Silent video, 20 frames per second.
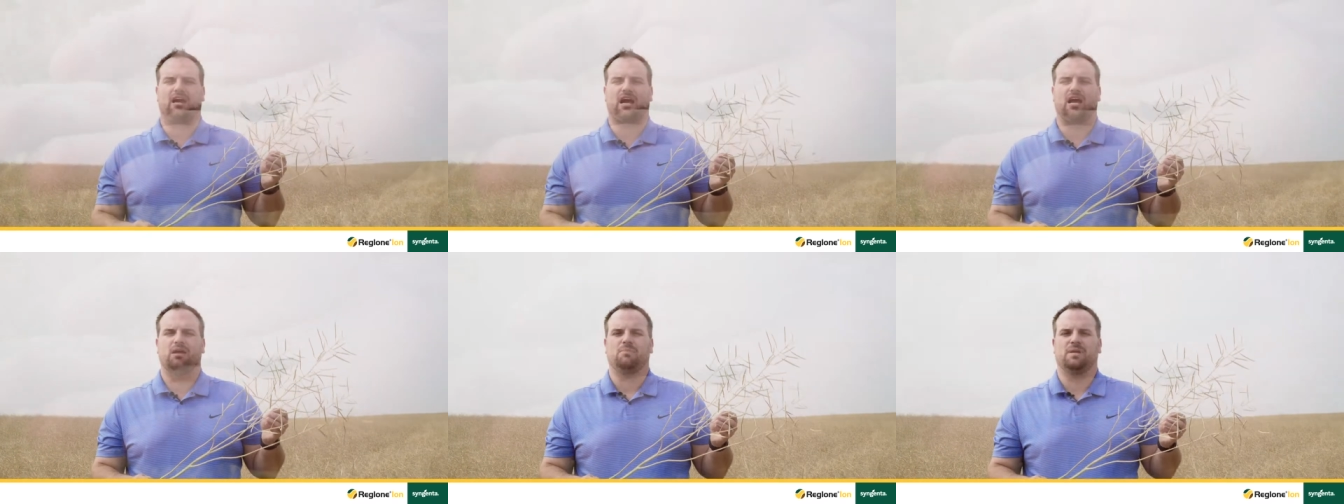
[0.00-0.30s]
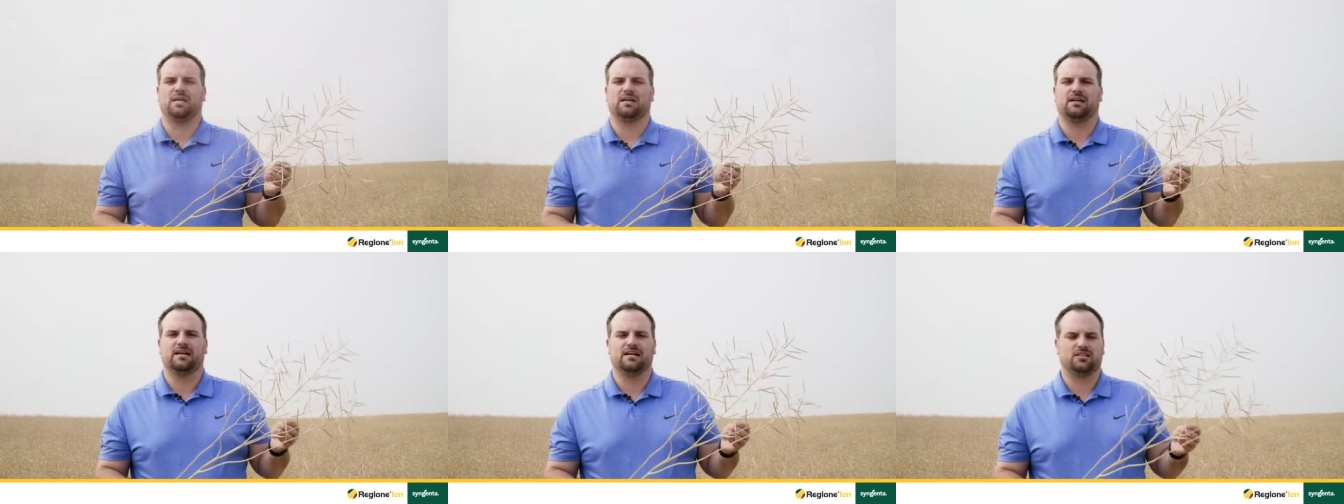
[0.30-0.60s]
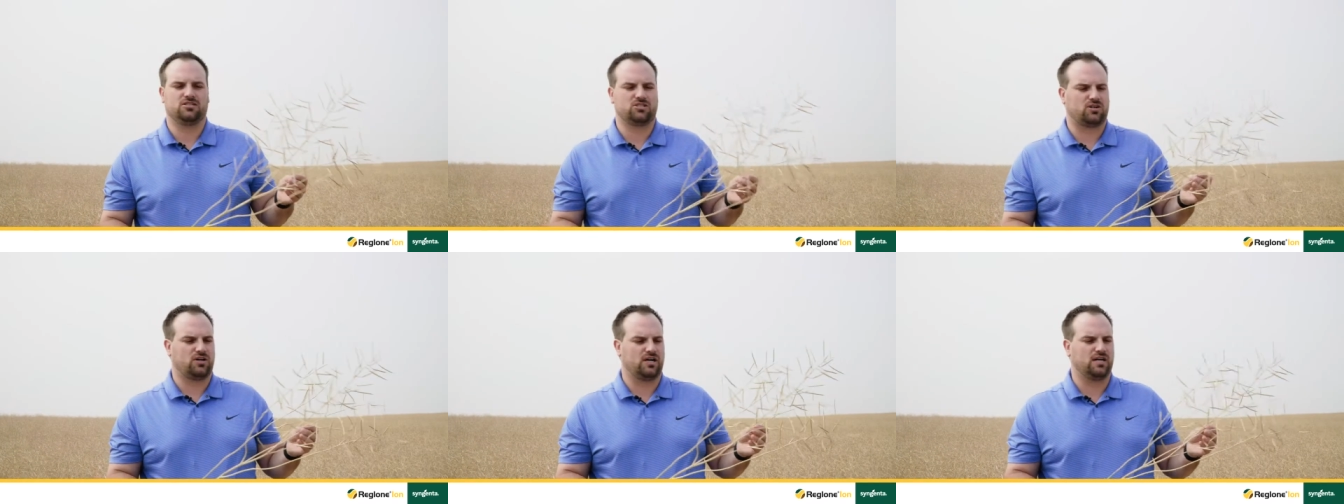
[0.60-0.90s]
timing,
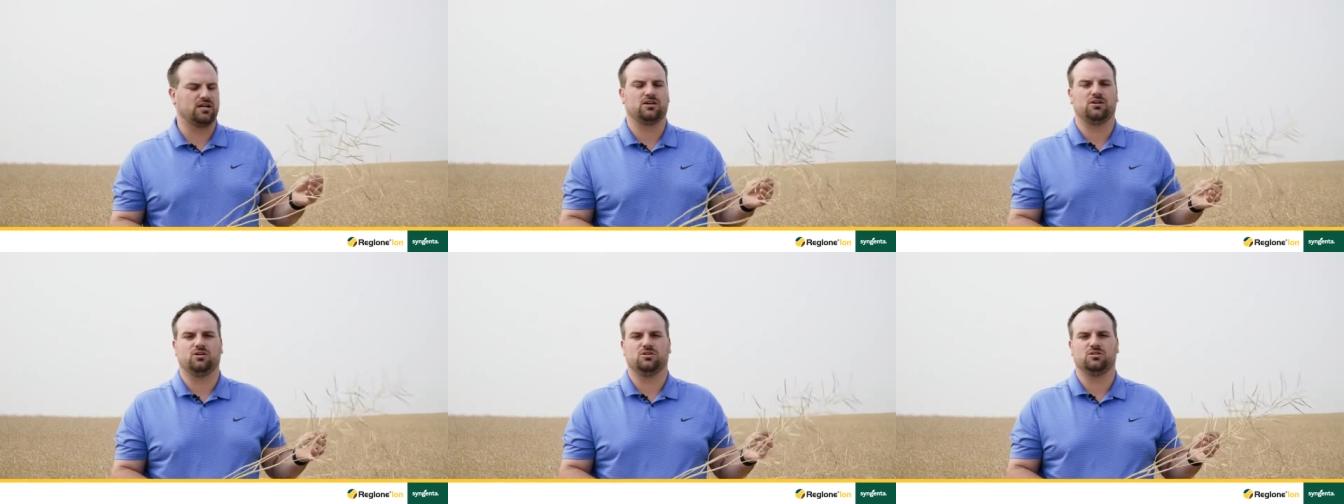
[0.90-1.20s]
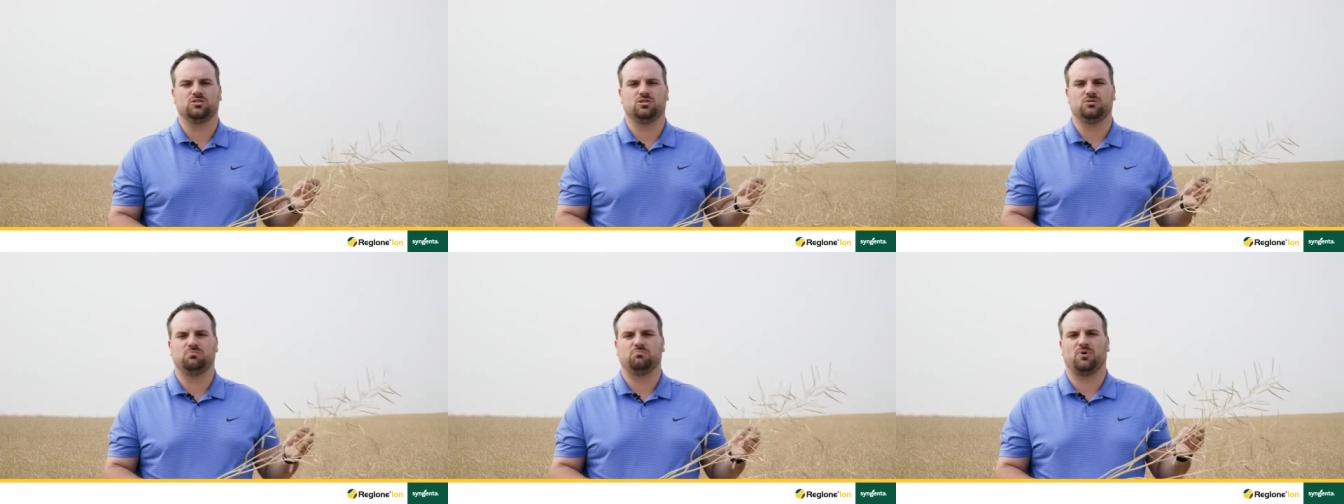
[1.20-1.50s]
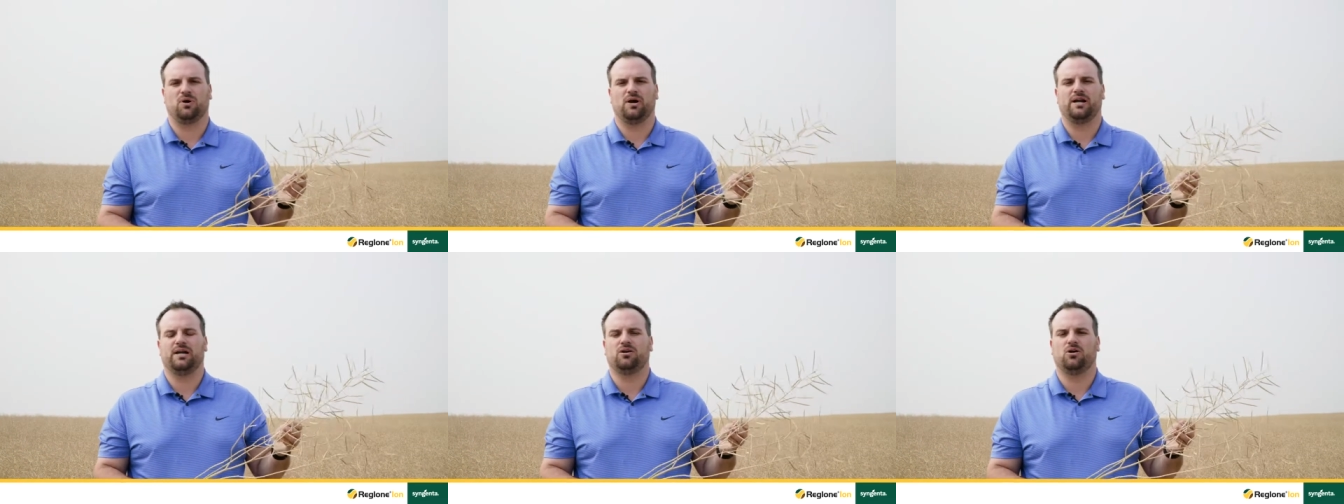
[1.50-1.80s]
it's critical to
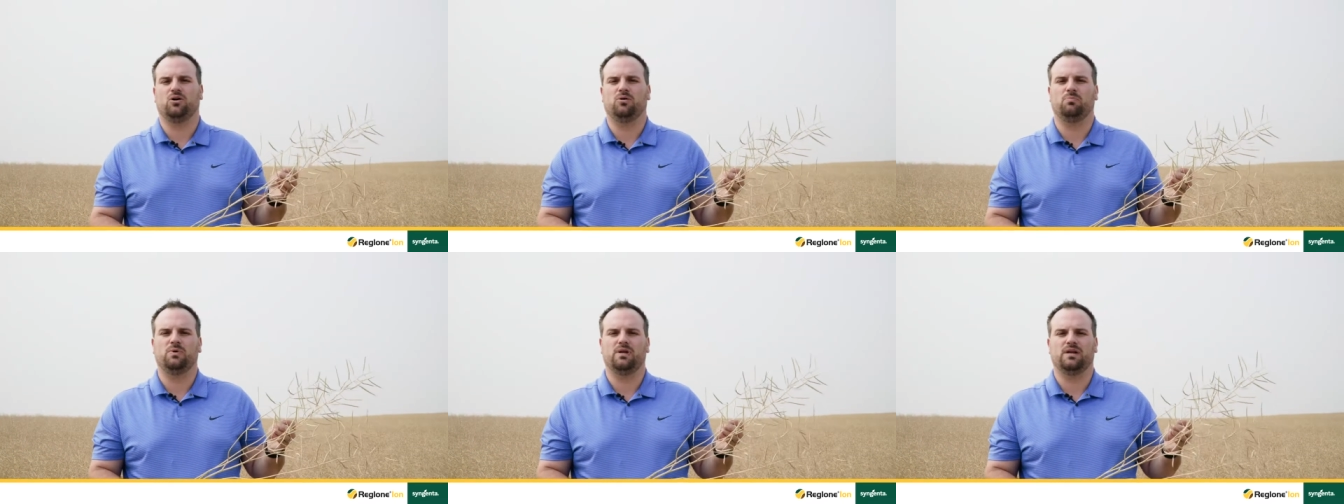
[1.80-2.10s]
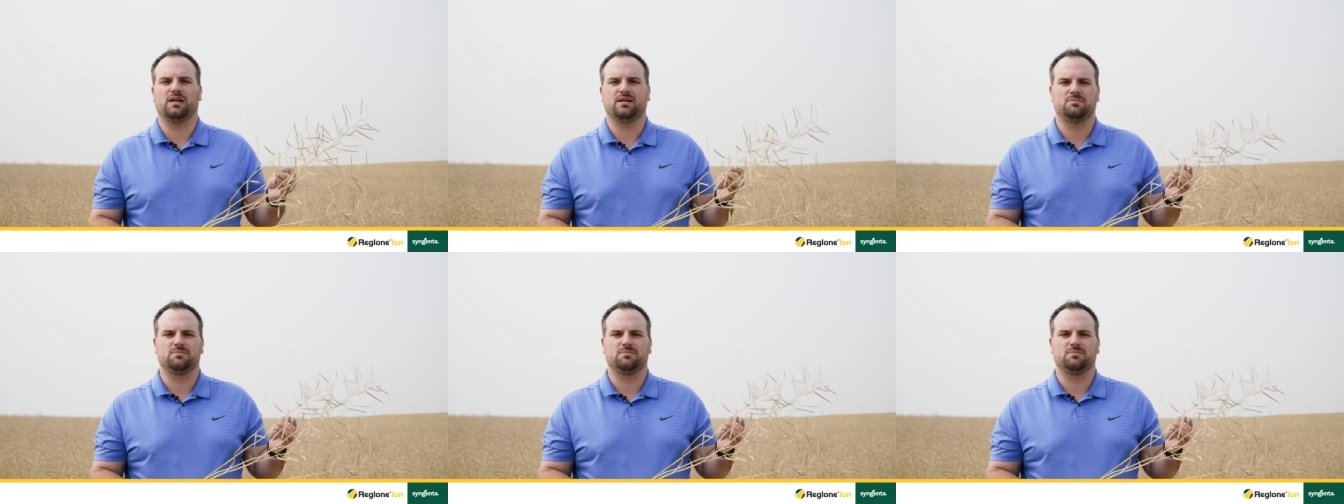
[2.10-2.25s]
break open